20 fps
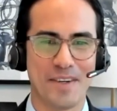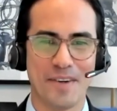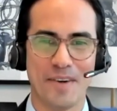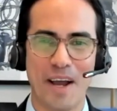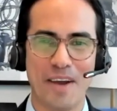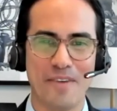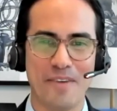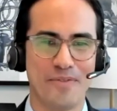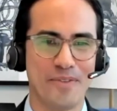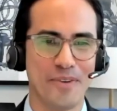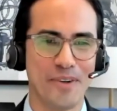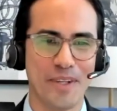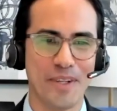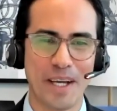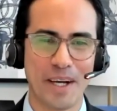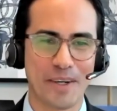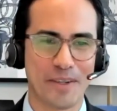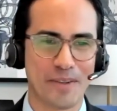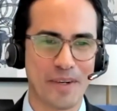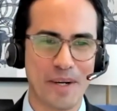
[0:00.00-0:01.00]
I fully
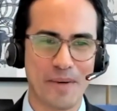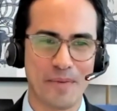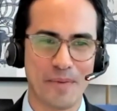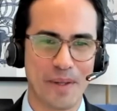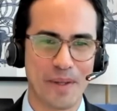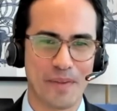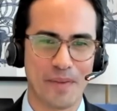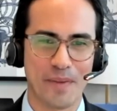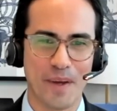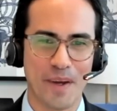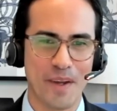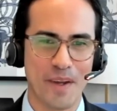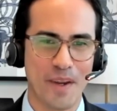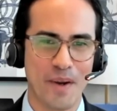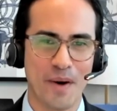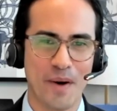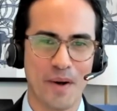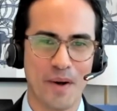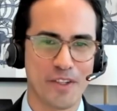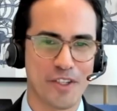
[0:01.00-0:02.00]
agree with
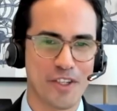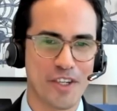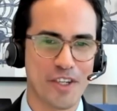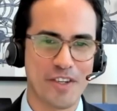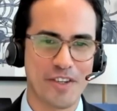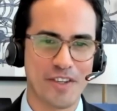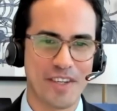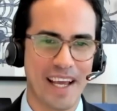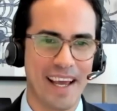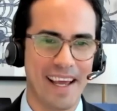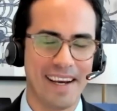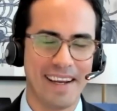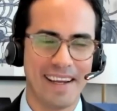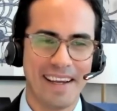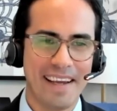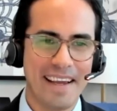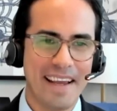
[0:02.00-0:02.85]
all she said.